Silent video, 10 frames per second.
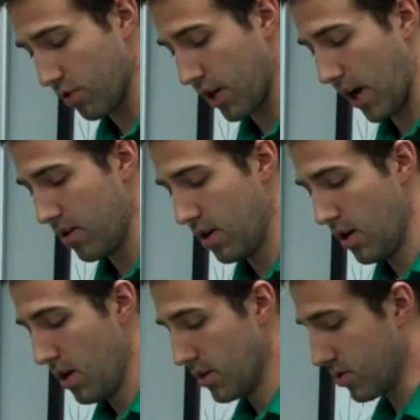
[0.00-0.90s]
Okay,
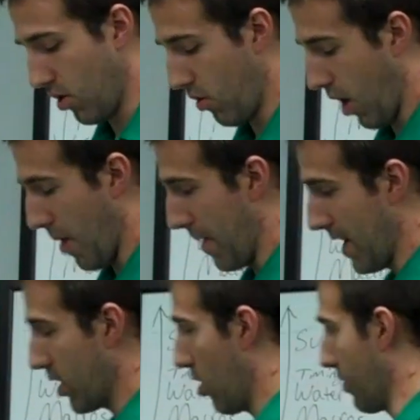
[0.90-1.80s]
so our
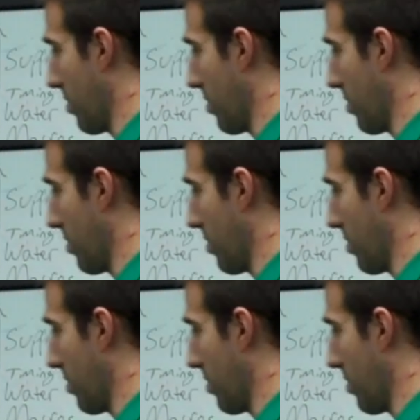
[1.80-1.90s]
main goal with